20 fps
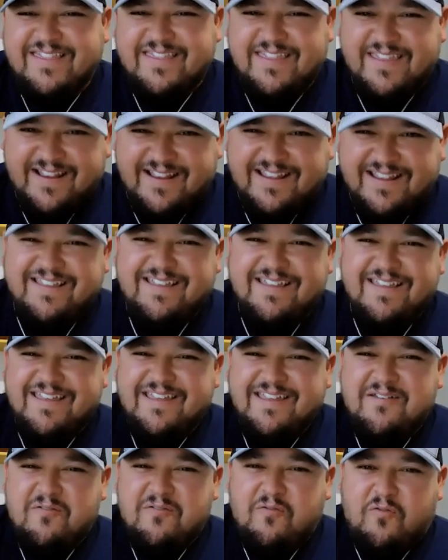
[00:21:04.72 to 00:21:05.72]
think
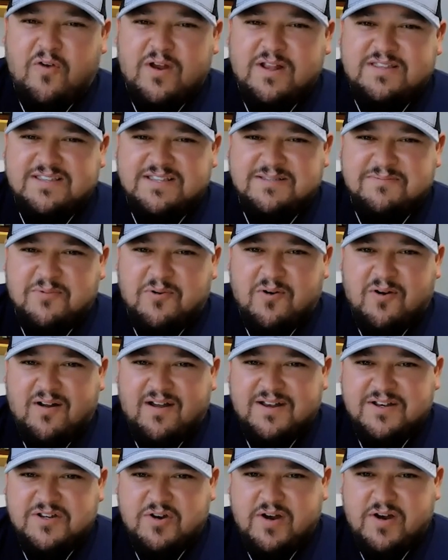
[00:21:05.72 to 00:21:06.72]
Fritz is more
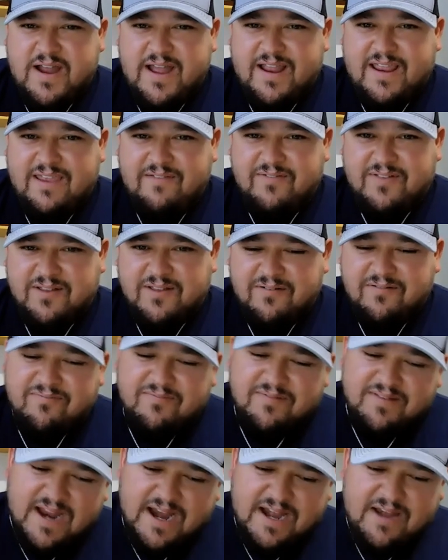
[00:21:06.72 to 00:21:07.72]
on track, even though
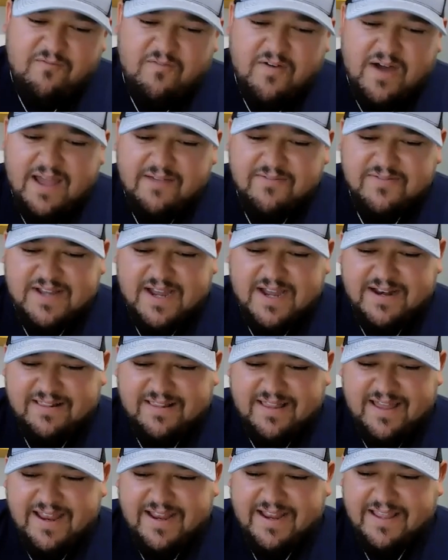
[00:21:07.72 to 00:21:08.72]
95 is kind of
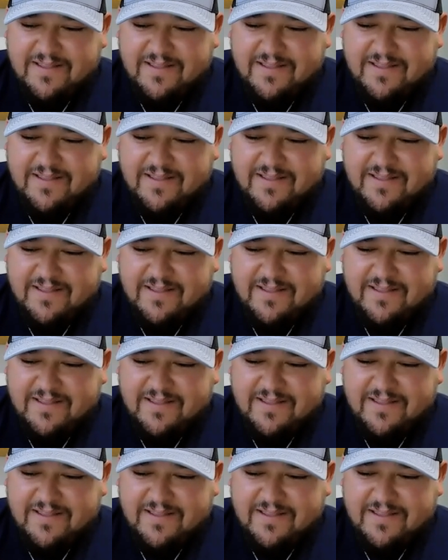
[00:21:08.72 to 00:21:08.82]
like